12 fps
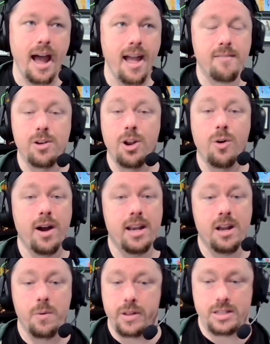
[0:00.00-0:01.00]
I have no
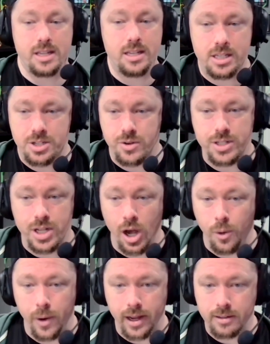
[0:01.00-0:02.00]
idea where this industry is
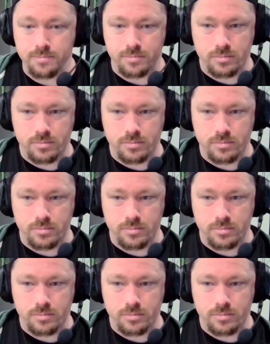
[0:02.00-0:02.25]
going.